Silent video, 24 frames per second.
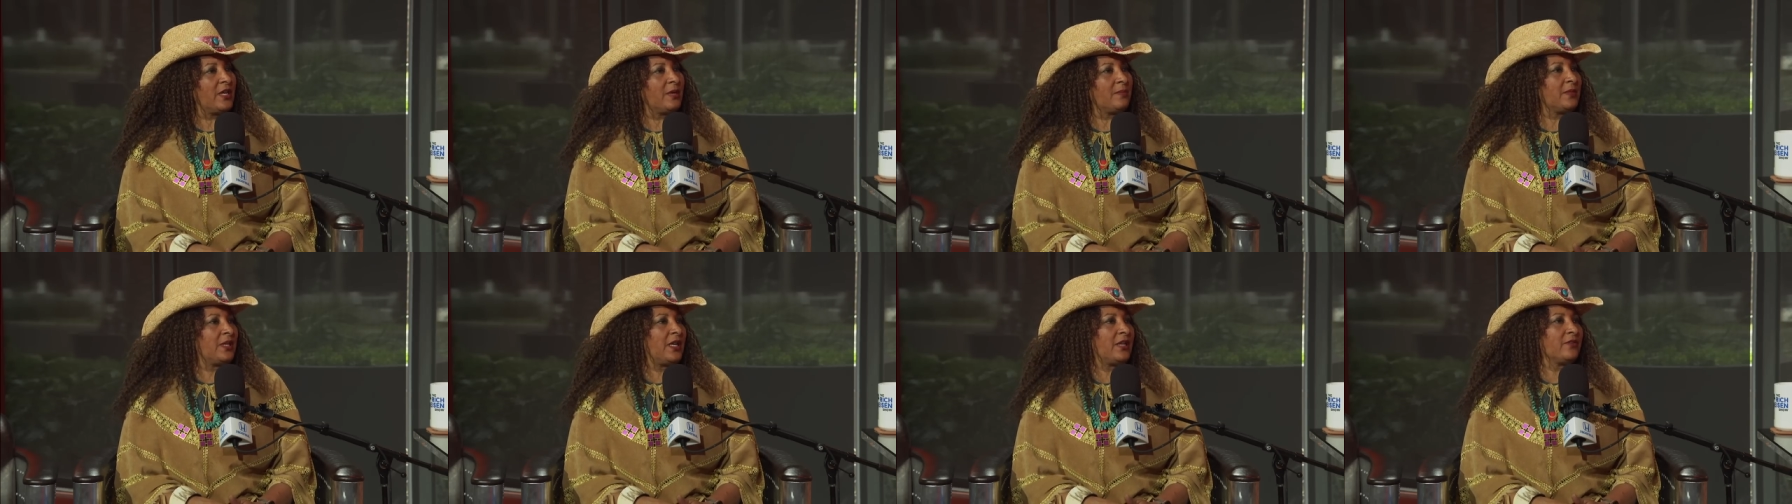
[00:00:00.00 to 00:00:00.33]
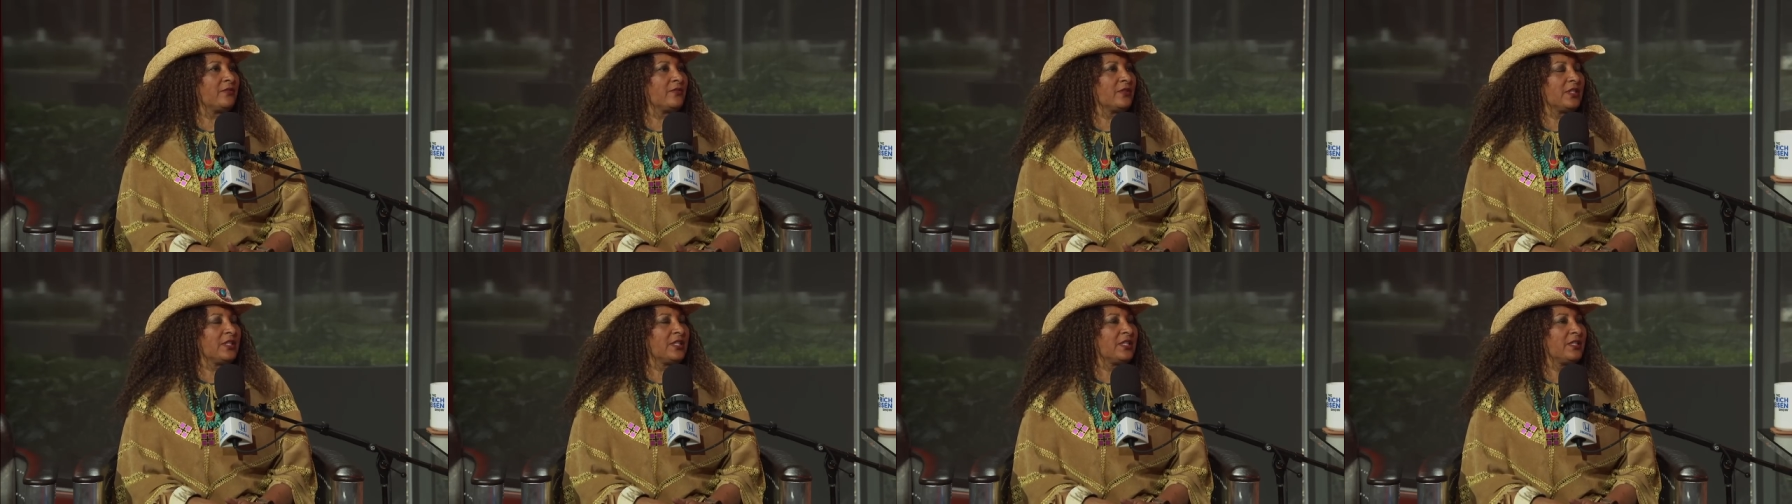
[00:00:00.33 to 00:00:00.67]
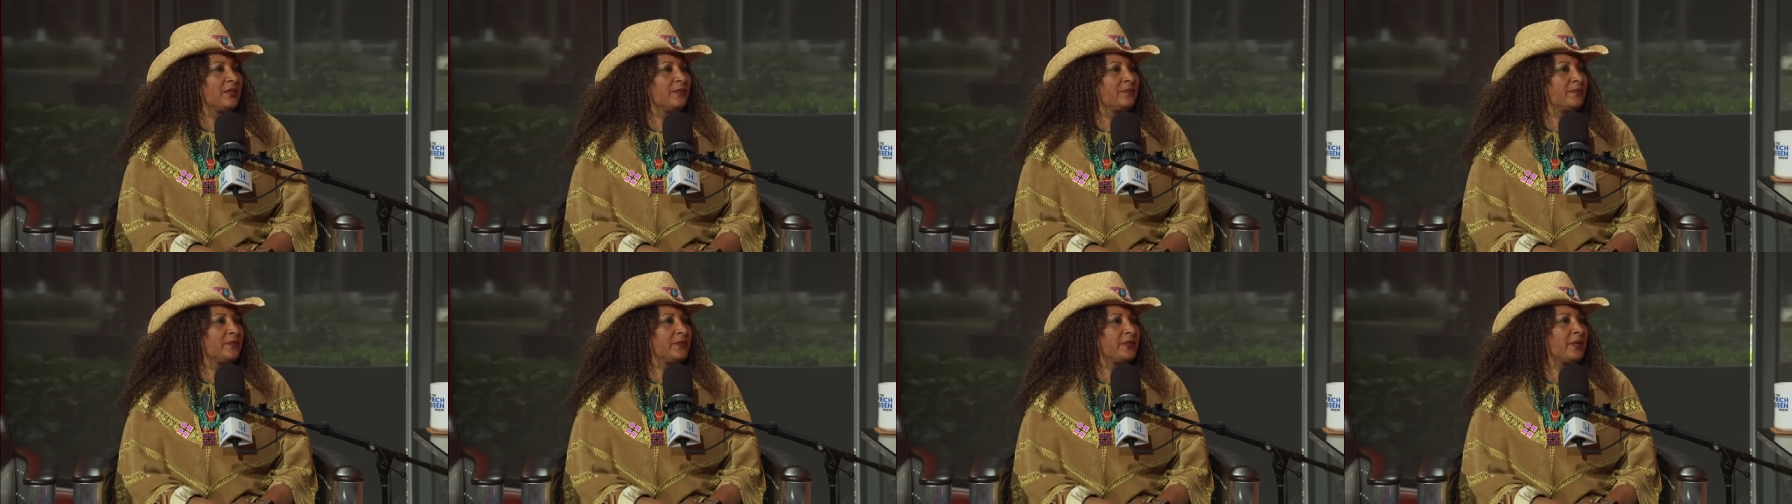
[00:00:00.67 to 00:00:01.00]
I'm not
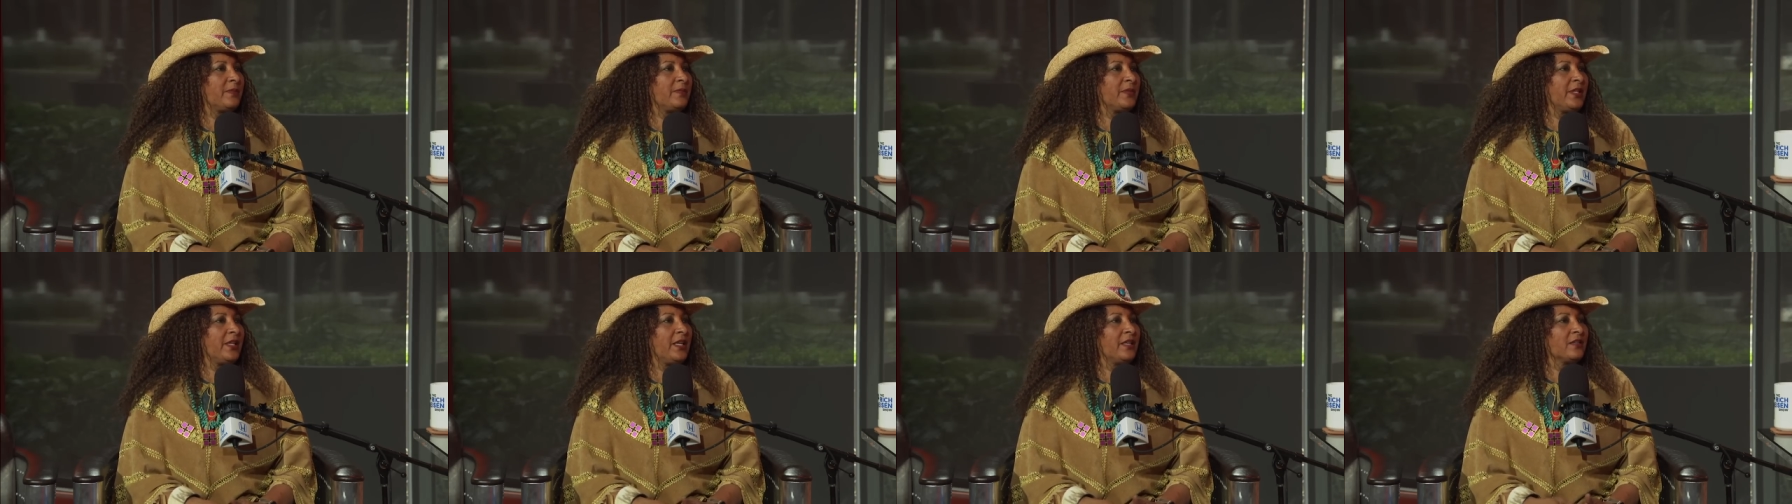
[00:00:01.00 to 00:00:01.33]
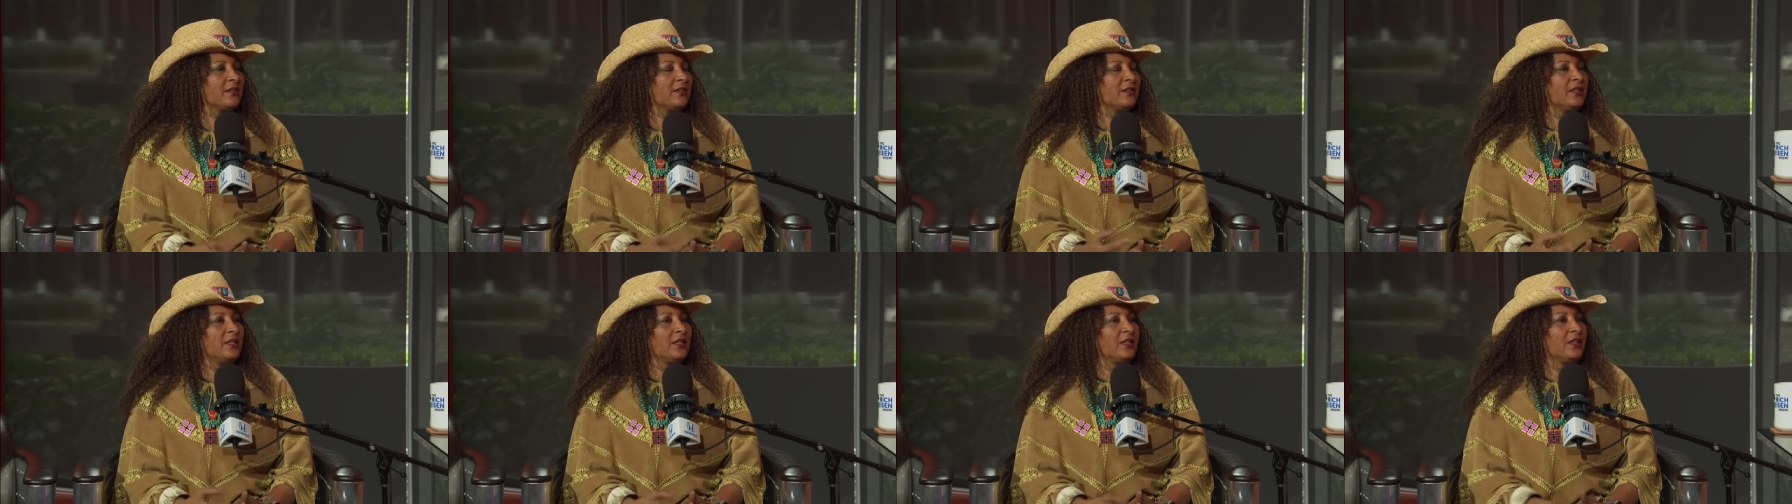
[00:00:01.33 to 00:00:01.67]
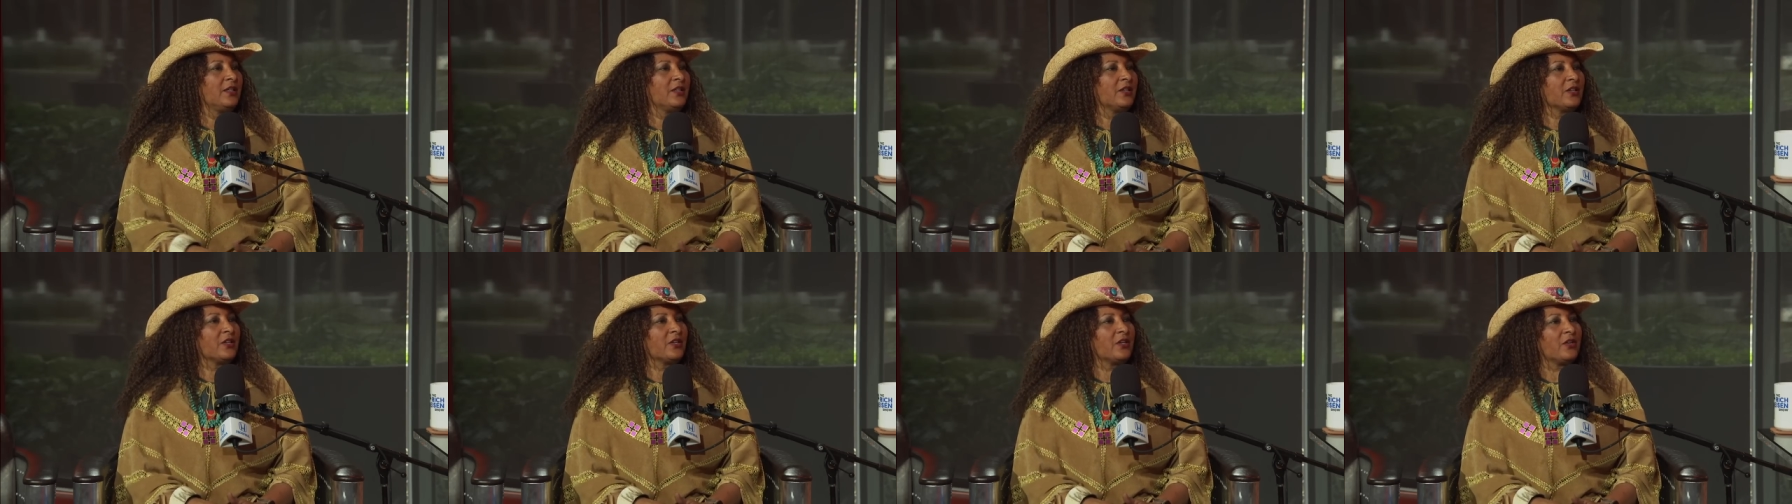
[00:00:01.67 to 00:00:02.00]
really someone that
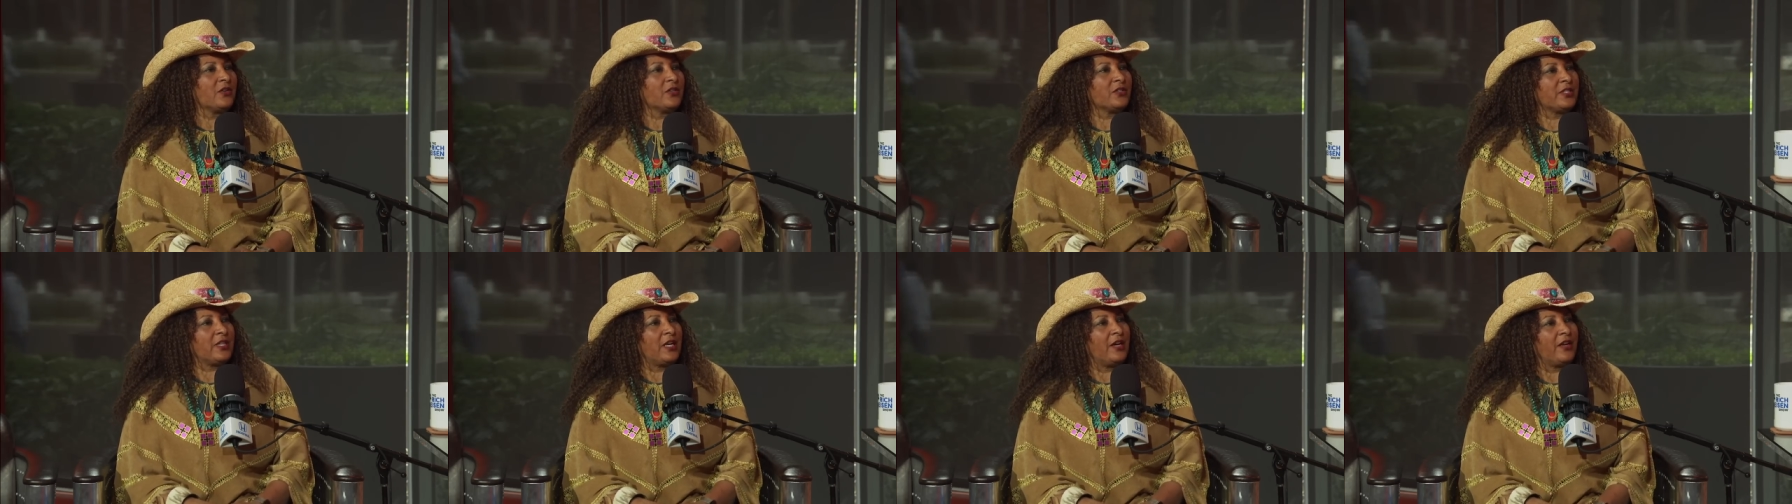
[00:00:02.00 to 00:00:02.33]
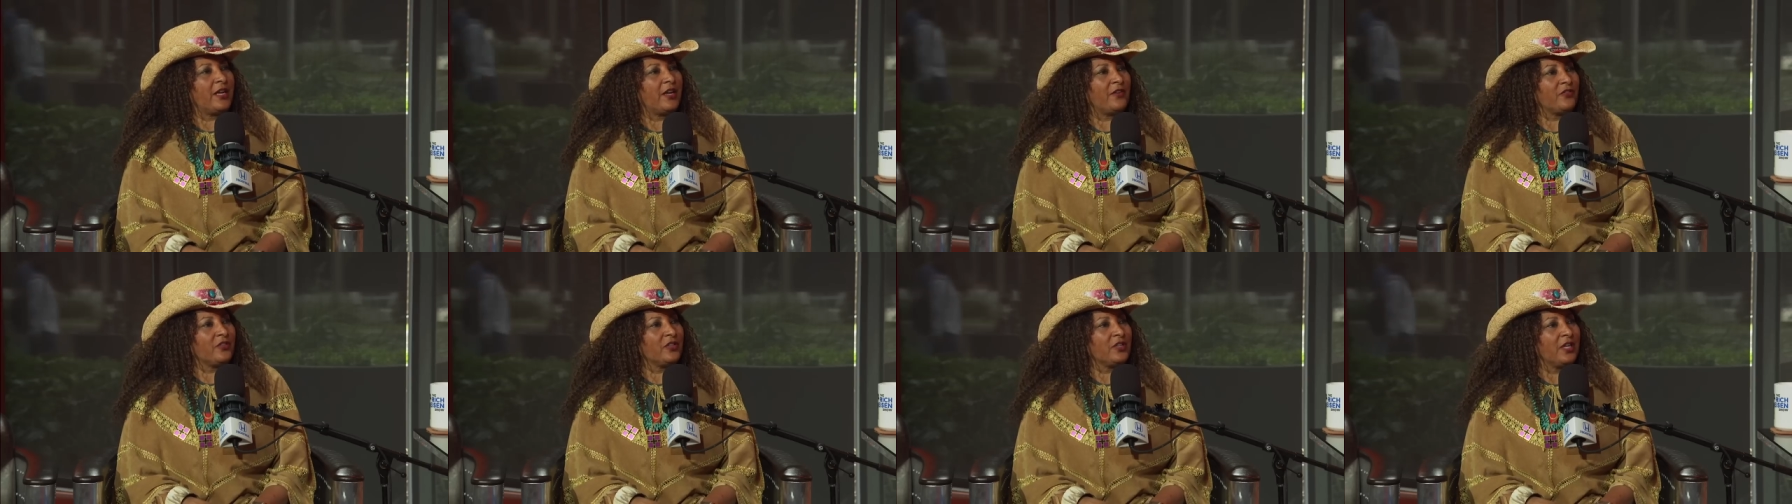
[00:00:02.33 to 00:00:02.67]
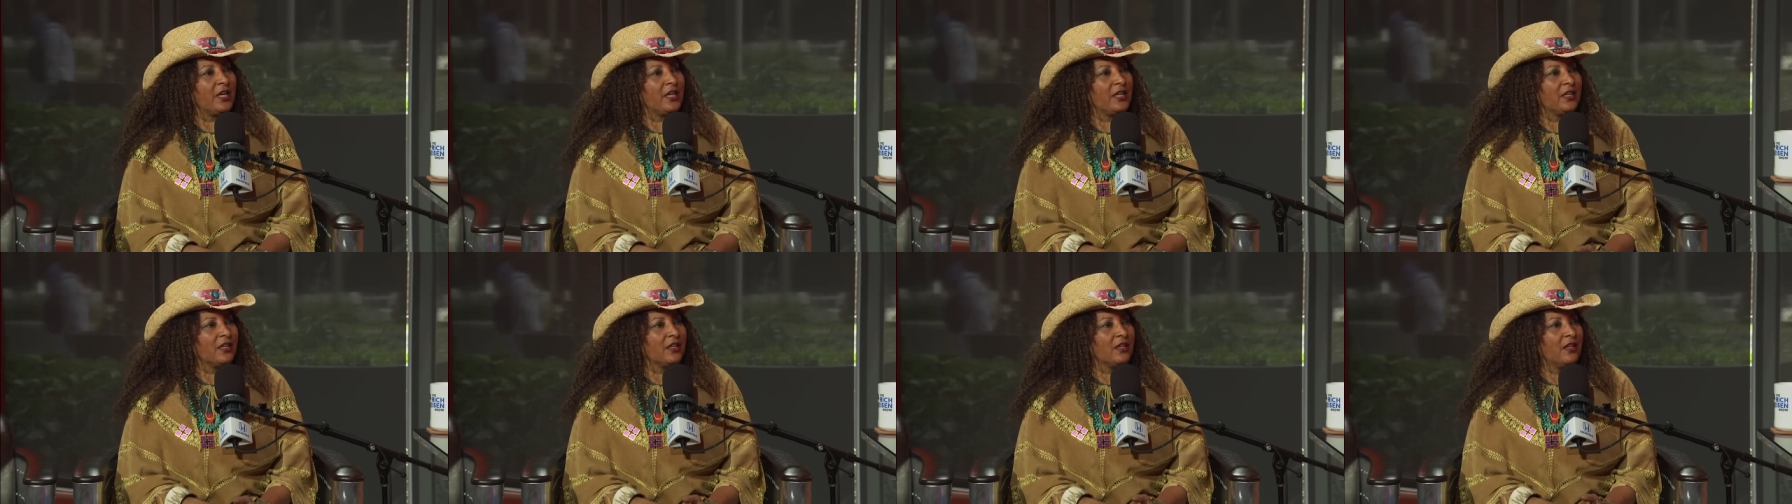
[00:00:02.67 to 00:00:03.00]
goes out after
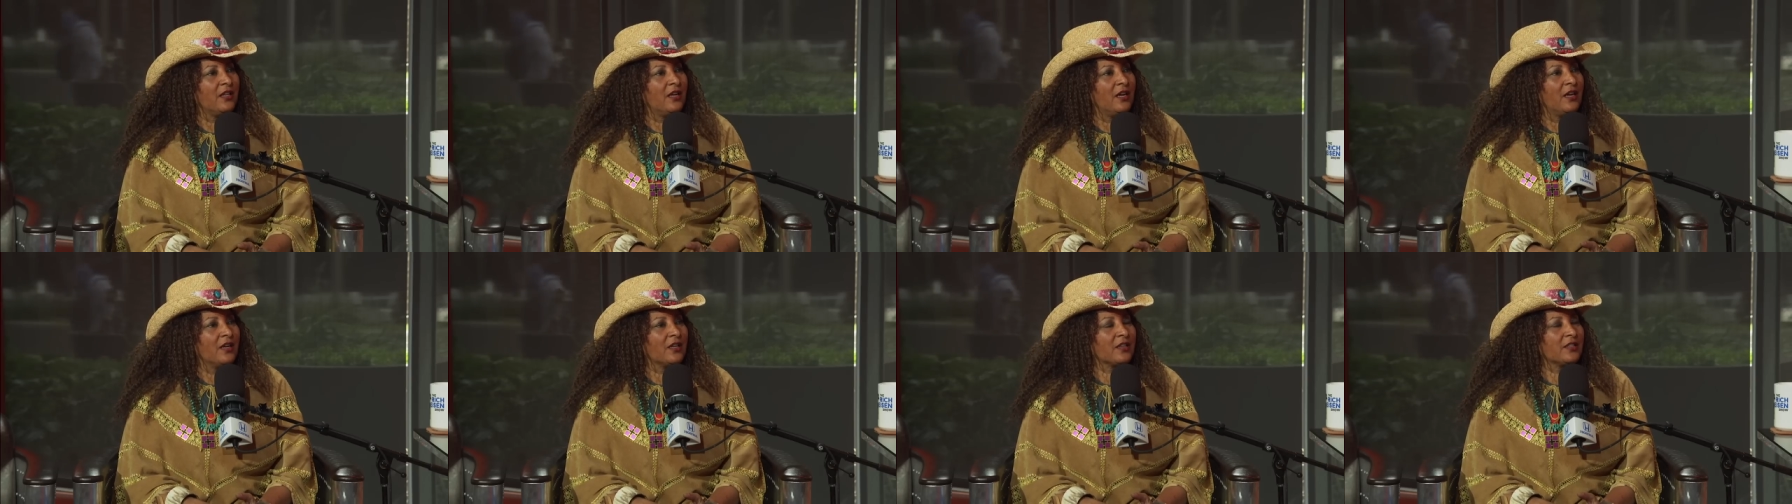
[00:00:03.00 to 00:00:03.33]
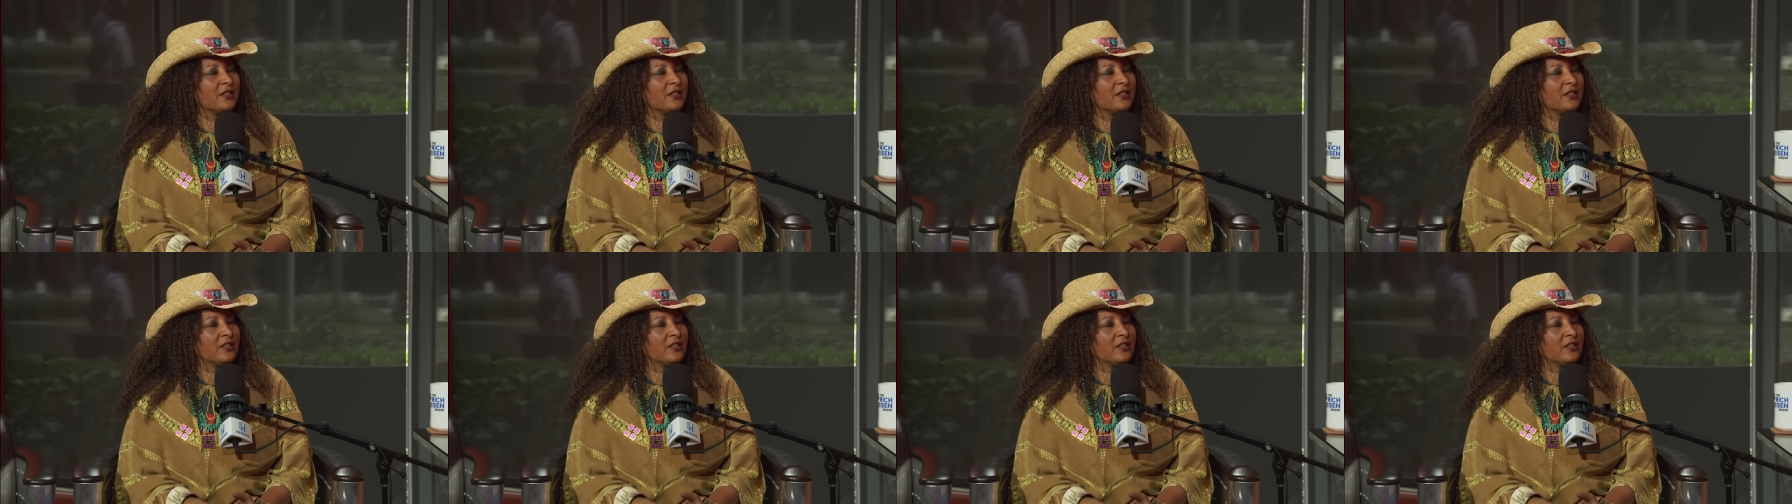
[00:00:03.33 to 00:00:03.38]
nine o'clock.